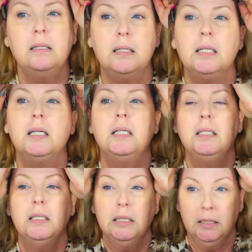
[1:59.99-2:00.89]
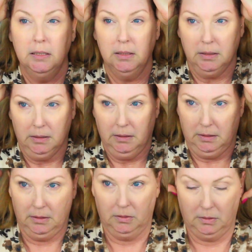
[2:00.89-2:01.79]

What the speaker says: No one is speaking in this clip.